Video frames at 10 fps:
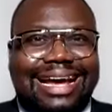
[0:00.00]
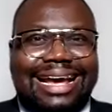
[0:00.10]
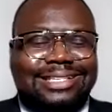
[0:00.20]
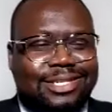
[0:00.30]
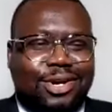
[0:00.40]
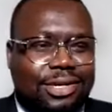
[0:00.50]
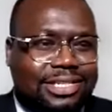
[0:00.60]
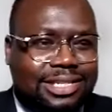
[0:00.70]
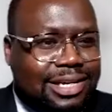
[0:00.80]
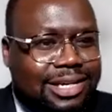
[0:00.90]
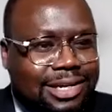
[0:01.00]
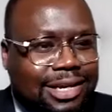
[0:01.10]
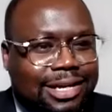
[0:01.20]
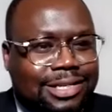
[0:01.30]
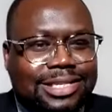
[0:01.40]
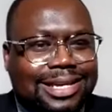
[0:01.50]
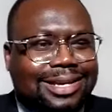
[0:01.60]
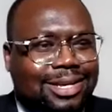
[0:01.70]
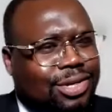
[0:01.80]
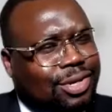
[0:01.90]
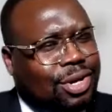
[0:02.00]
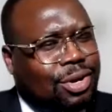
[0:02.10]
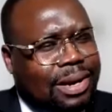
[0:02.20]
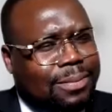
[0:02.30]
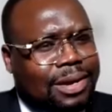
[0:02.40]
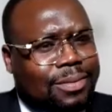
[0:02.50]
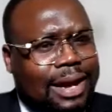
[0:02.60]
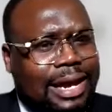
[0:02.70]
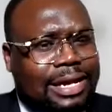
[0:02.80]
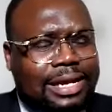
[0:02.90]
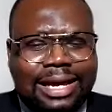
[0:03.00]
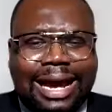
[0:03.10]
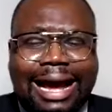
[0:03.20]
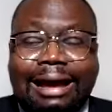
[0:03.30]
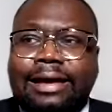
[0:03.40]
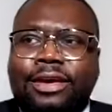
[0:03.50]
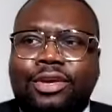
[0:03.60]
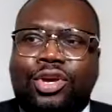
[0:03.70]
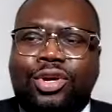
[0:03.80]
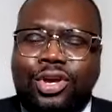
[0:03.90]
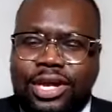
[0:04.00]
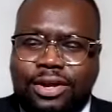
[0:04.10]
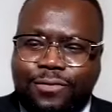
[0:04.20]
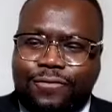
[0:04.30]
it's not. It's you know what I mean, right? You need to